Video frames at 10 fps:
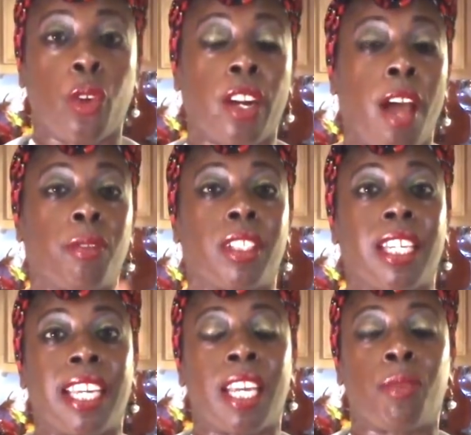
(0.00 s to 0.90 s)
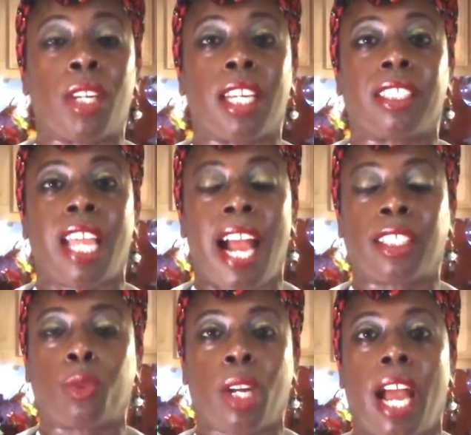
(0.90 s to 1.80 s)
You can have it in the evening.
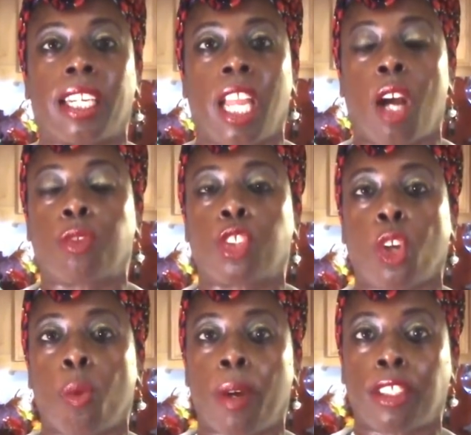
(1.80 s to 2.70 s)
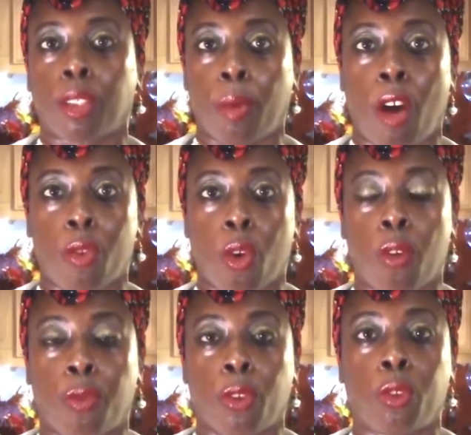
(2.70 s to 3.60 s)
That's what I love so much about
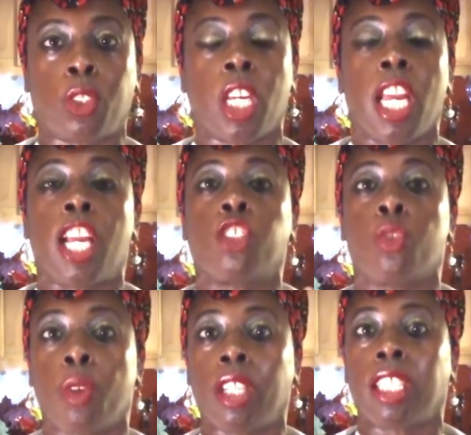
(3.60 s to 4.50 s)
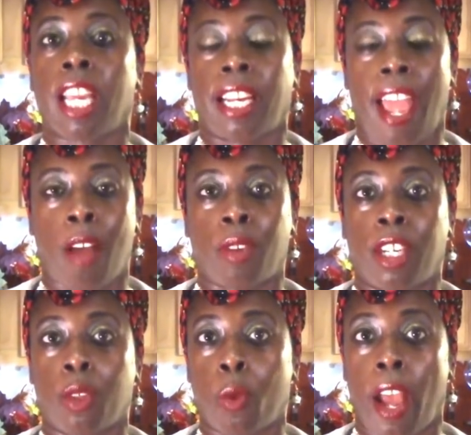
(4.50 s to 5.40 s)
raw foods, is you really can have it
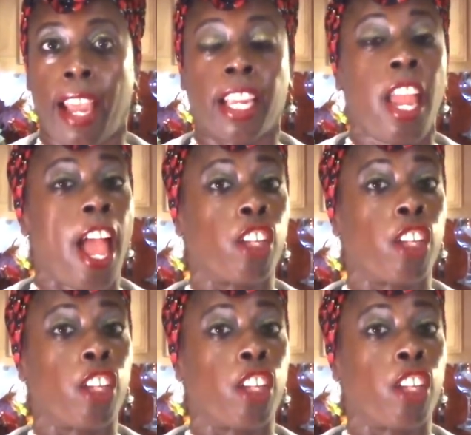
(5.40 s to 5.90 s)
any way.